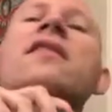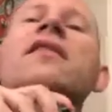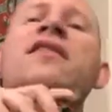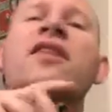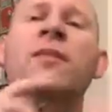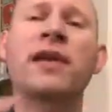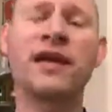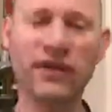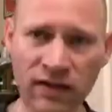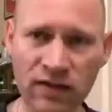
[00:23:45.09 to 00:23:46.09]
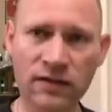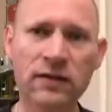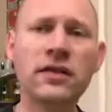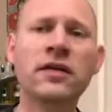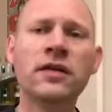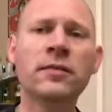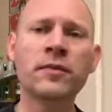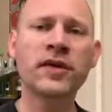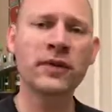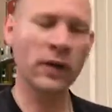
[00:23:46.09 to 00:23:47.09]
is gonna pair
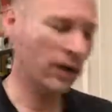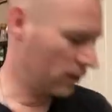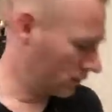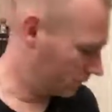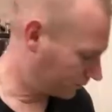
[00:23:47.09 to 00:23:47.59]
pretty well